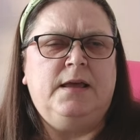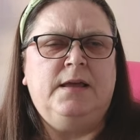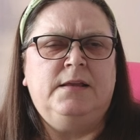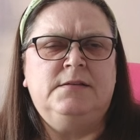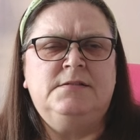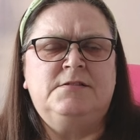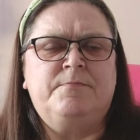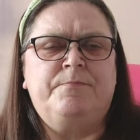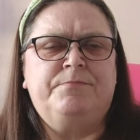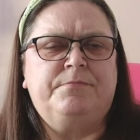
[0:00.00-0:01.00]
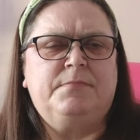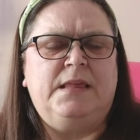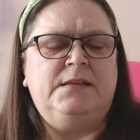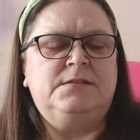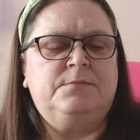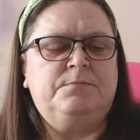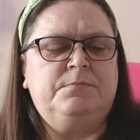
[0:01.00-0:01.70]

And it's